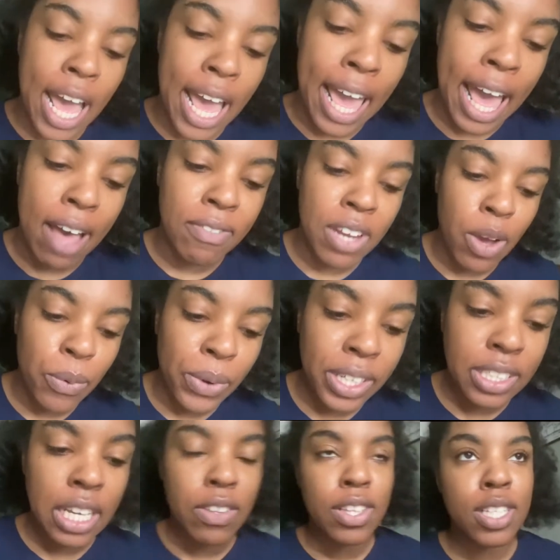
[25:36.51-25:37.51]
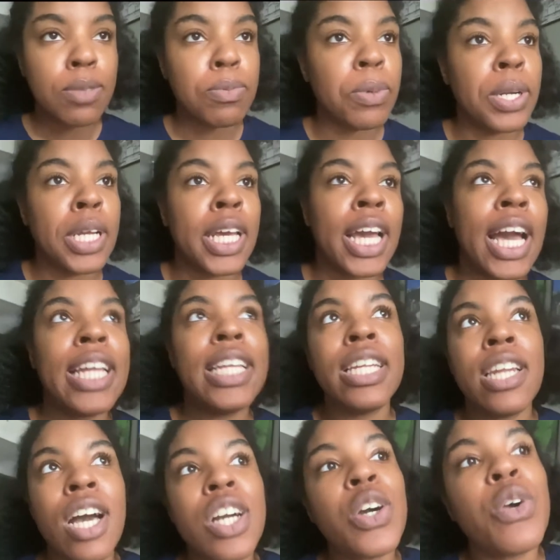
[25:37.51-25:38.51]
I have not worked out this morning. I
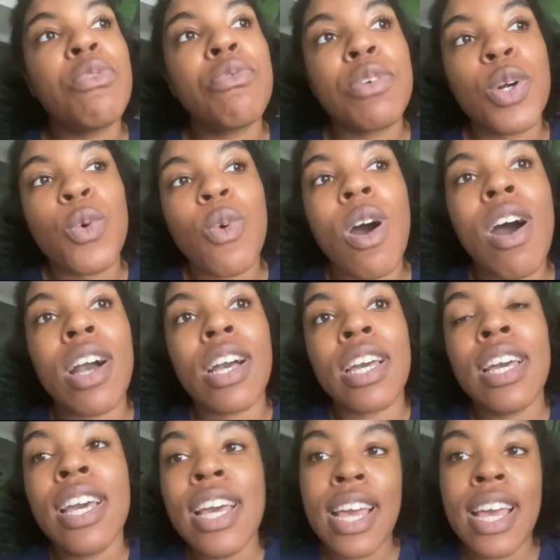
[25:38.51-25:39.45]
did not go for a walk